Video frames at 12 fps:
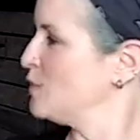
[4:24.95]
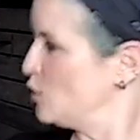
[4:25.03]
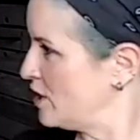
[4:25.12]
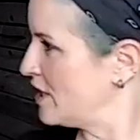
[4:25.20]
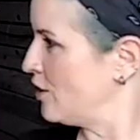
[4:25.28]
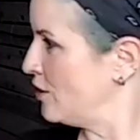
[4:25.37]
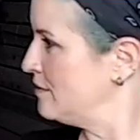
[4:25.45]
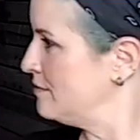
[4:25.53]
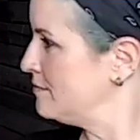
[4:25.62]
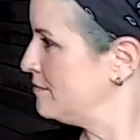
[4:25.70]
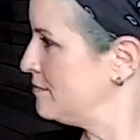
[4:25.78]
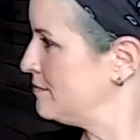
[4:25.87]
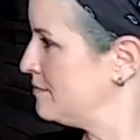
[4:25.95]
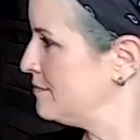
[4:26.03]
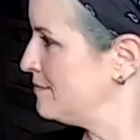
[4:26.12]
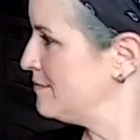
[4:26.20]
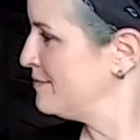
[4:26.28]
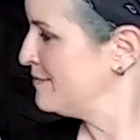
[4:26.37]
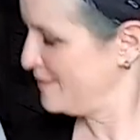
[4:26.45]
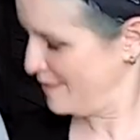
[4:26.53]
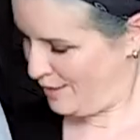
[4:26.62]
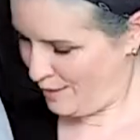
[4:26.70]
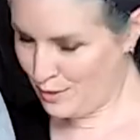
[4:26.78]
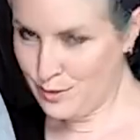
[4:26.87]
You did
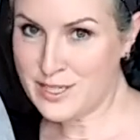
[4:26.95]
good.